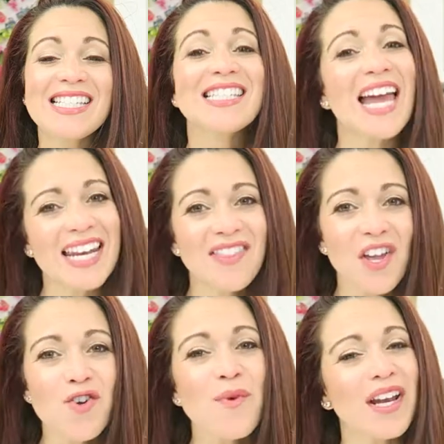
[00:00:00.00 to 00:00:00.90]
Deciding
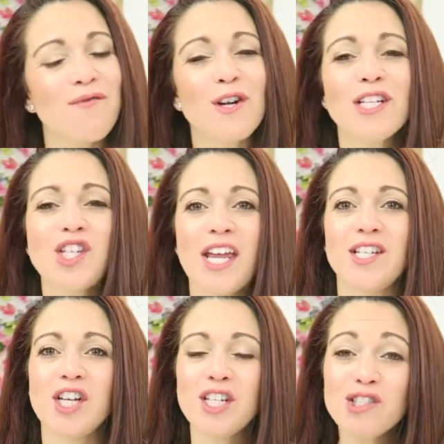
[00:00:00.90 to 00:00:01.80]
that you're ready for a
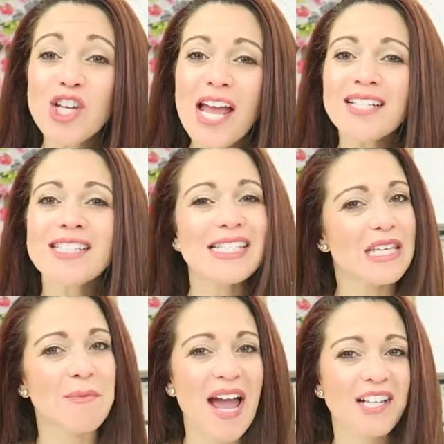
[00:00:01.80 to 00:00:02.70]
change in your child's
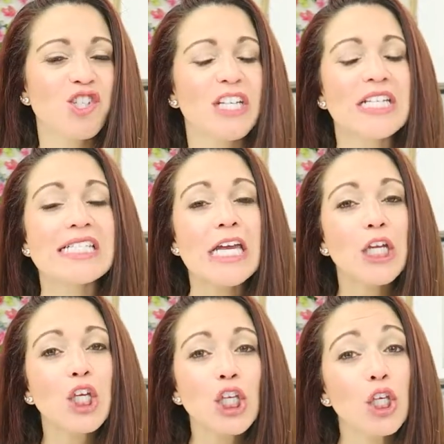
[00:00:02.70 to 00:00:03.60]
sleep hygiene is a
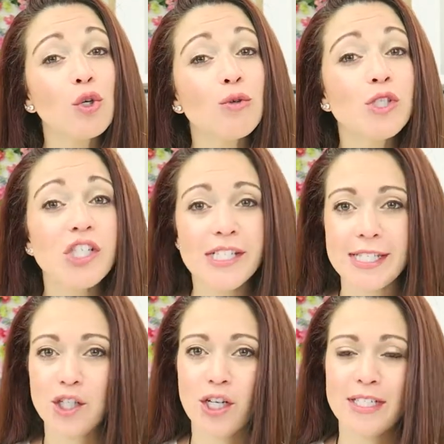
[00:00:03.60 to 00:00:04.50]
huge
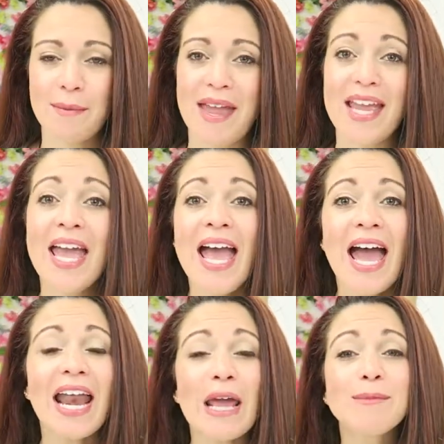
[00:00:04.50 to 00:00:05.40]
decision to make,
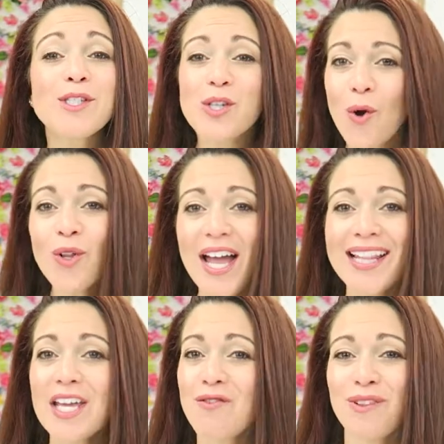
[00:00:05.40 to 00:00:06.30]
and I'm so
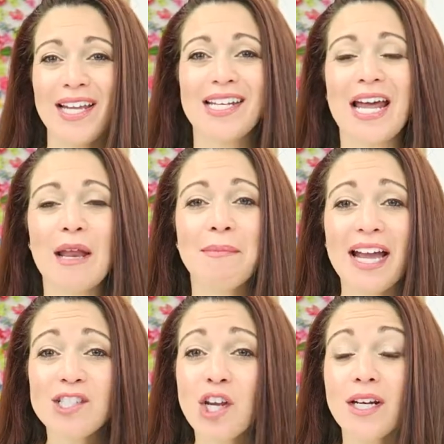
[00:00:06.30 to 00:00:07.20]
glad that you've landed on
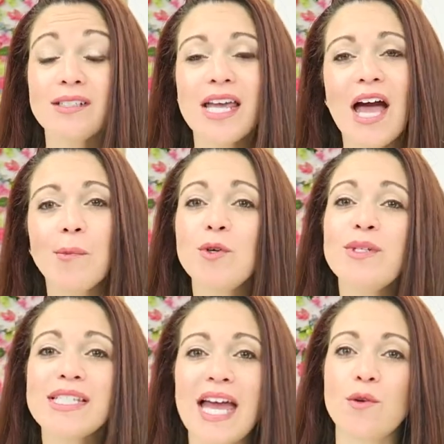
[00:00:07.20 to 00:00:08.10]
my channel to help you
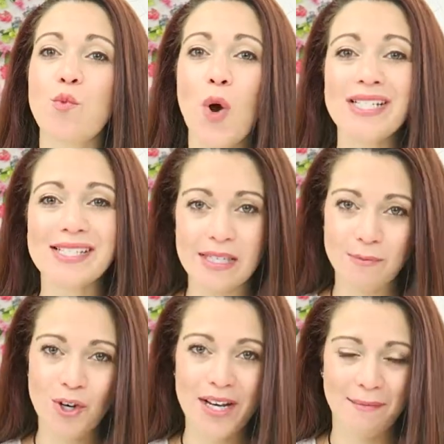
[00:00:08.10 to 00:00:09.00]
decide what
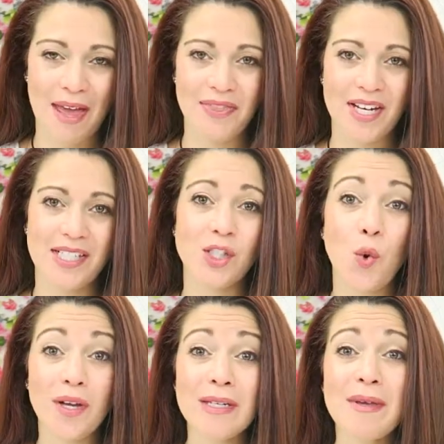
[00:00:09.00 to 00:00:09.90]
sleep training method is
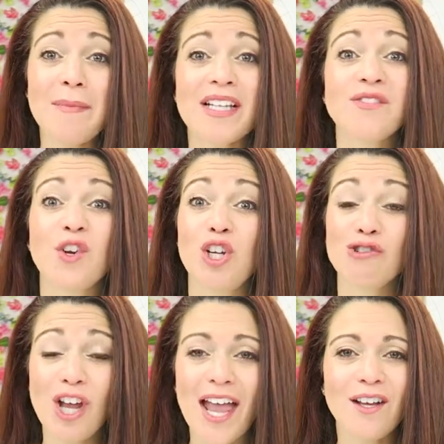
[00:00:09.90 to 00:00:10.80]
going to be best for
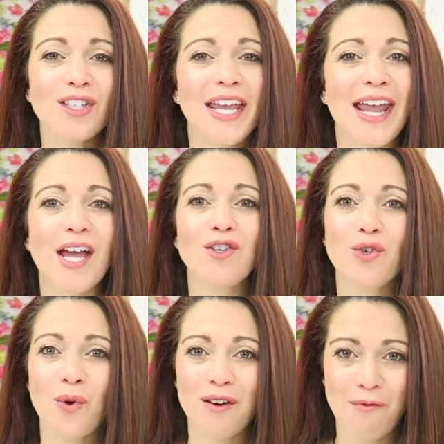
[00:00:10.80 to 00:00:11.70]
your child and
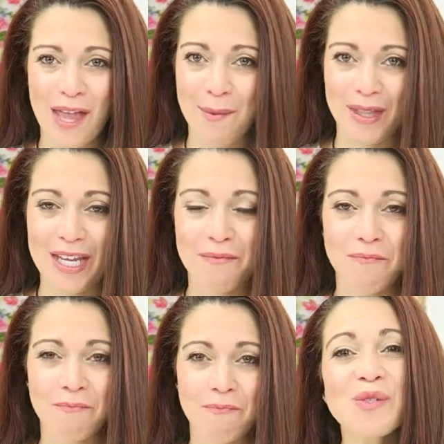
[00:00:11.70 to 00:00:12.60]
your family.
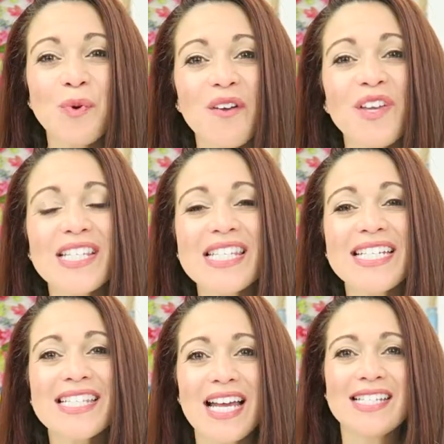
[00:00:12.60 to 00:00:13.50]
As previously
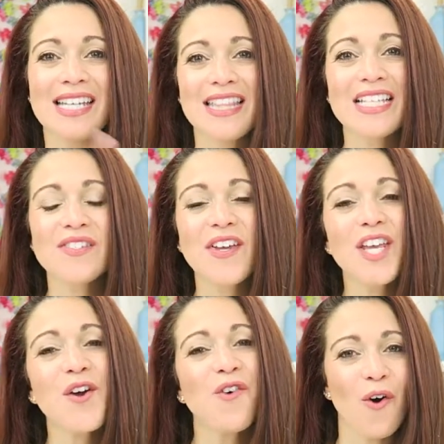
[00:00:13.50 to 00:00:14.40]
discussed in this
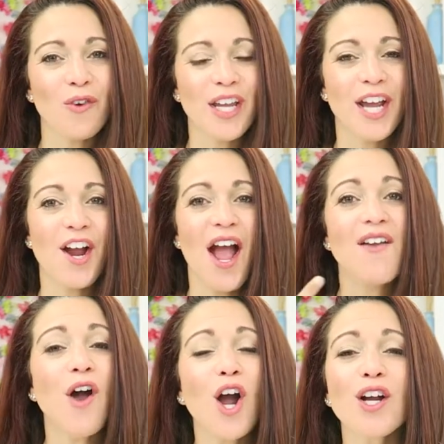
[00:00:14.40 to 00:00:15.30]
video over here,
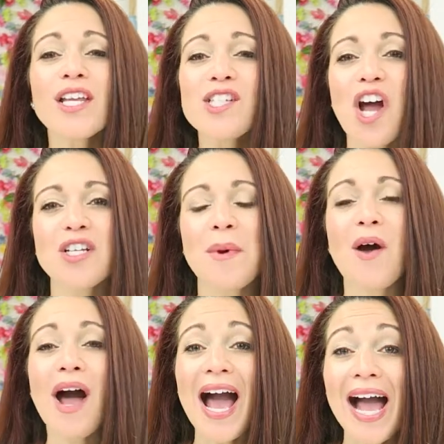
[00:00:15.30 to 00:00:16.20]
I've already talked
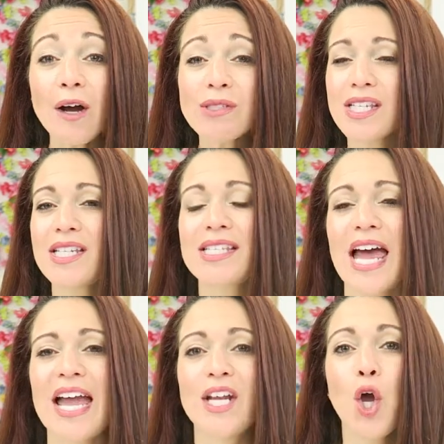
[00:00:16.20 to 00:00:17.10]
about how to
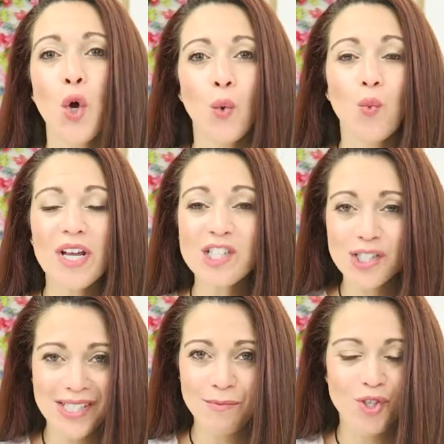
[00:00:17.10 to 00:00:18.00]
decide which
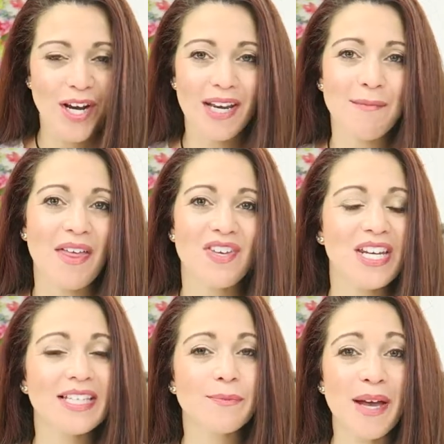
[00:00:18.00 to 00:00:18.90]
sleep training
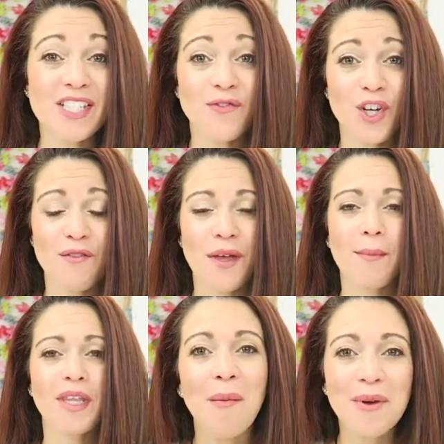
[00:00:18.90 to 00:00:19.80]
method is best for your
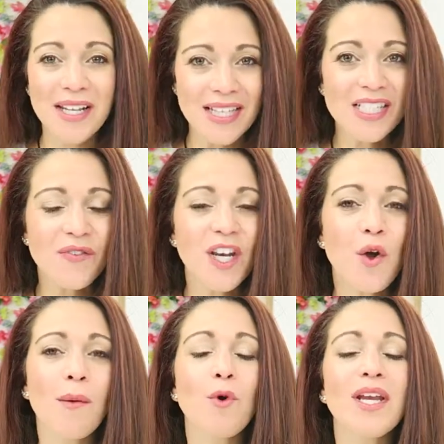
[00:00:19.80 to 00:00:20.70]
family. But in this
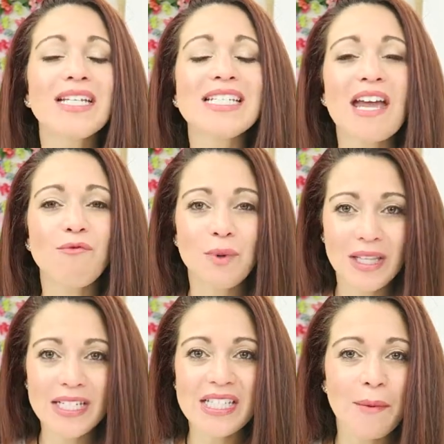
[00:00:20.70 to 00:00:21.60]
video, I'm going to dive
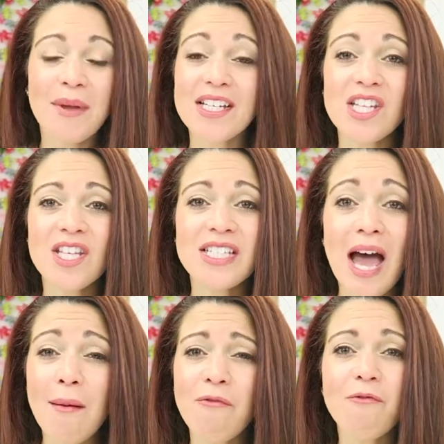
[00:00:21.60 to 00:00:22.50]
really deep into the
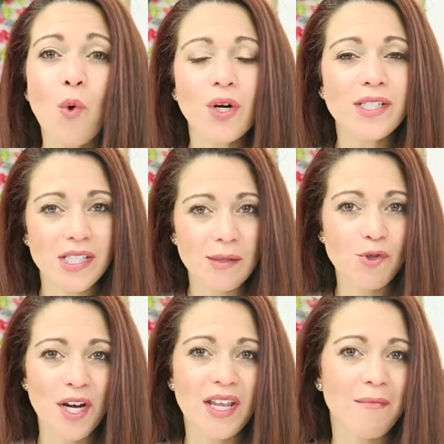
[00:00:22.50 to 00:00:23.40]
top 4 sleep
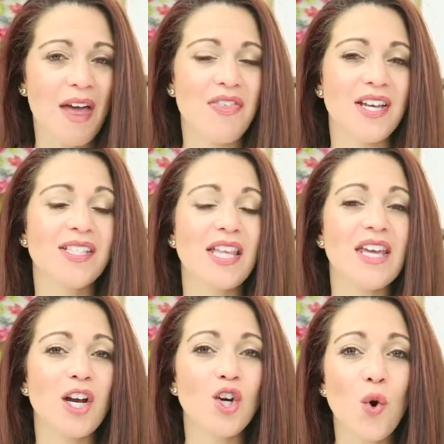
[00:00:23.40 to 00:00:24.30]
training methods
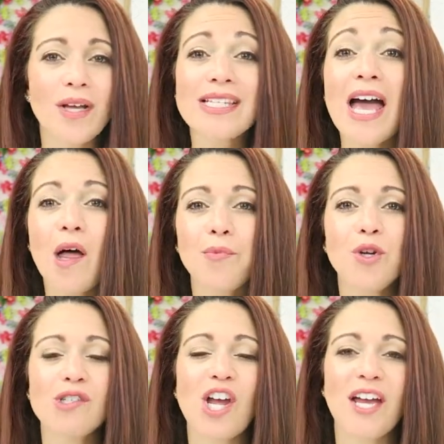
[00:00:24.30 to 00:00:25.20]
that are going to help
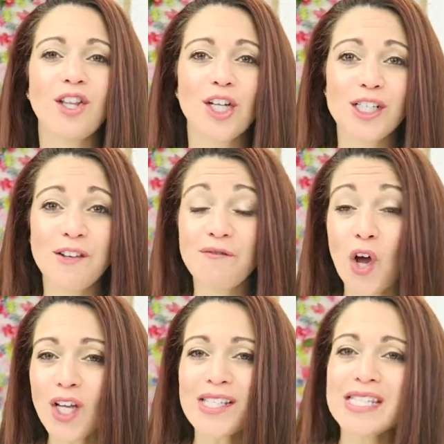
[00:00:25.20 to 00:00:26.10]
your child learn to
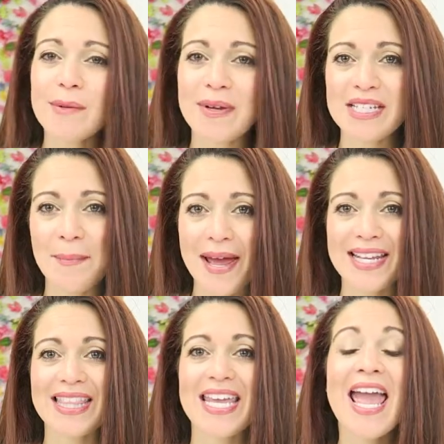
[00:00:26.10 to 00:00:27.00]
fall asleep
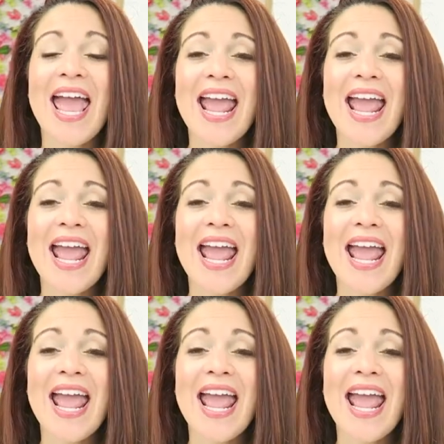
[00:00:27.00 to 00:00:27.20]
independently